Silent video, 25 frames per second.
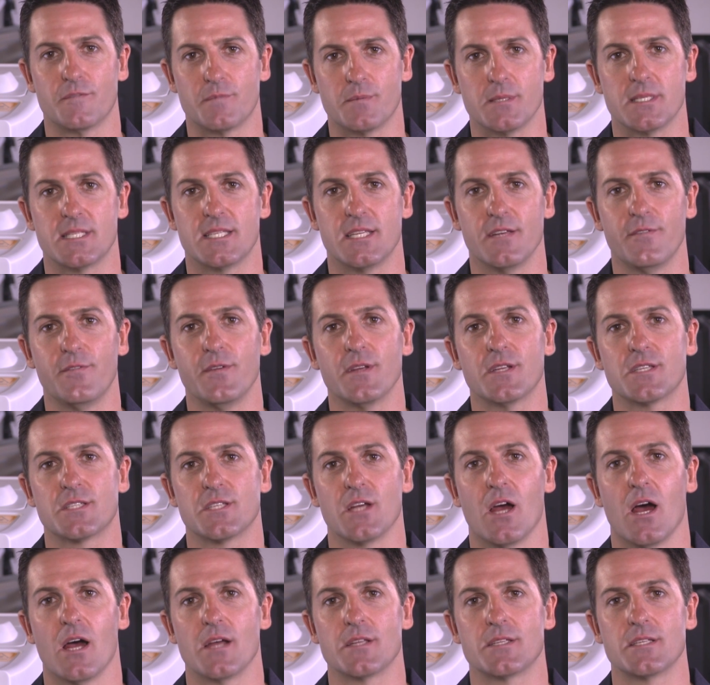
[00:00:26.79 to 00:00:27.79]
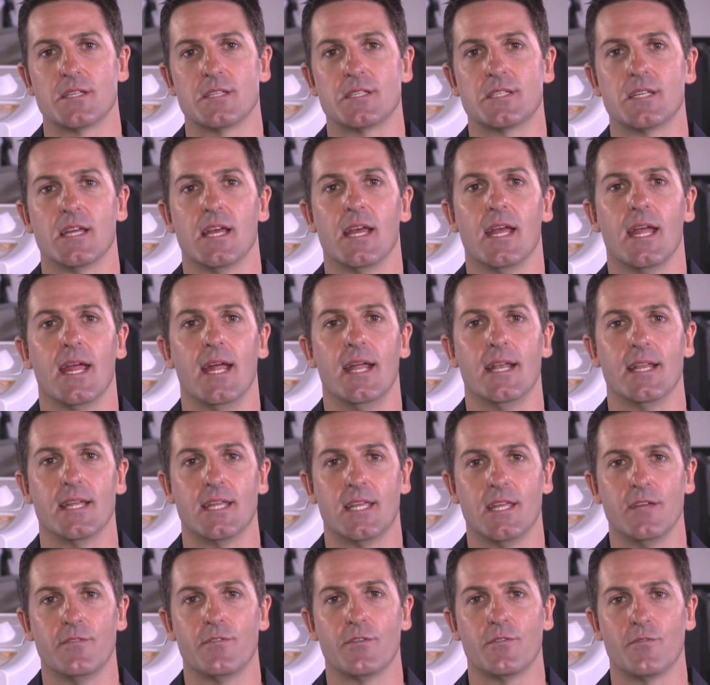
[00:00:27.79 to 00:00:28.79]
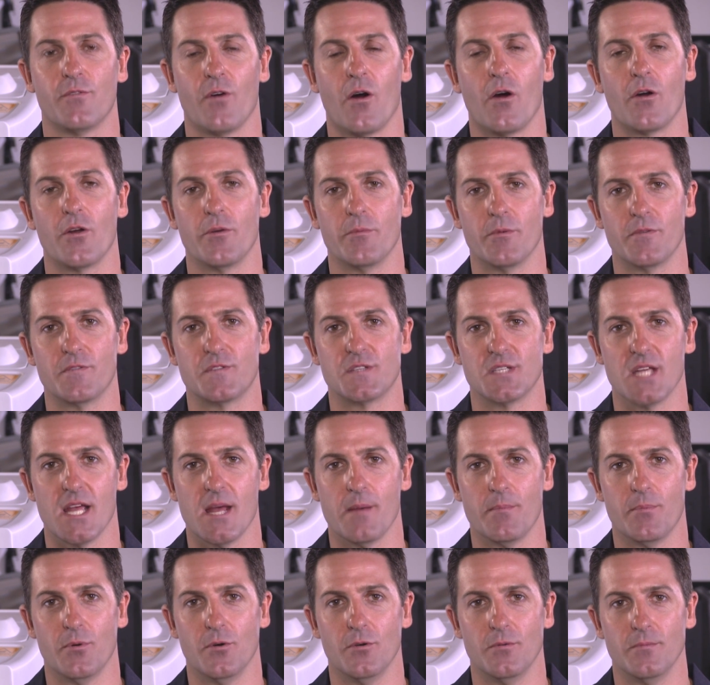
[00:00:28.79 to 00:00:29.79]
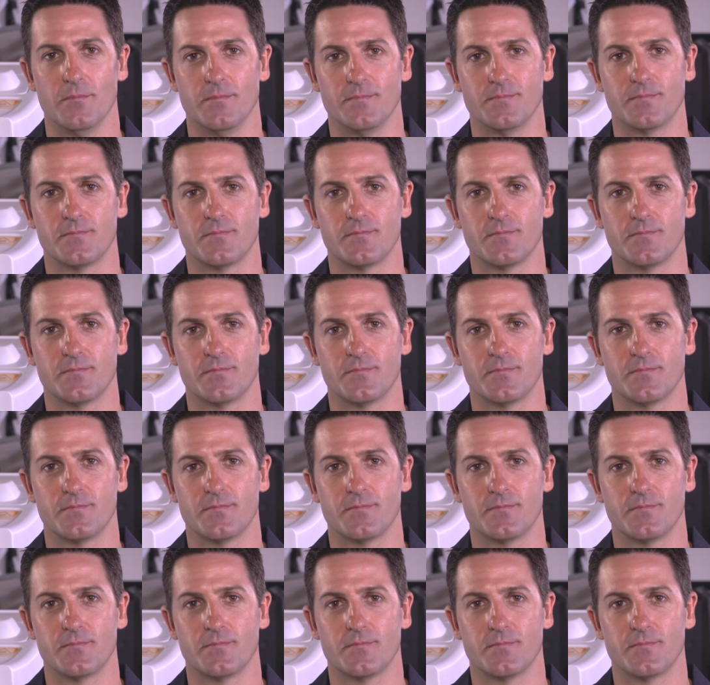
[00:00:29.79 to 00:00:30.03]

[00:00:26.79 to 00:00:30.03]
specific sizes in a given volume of sample.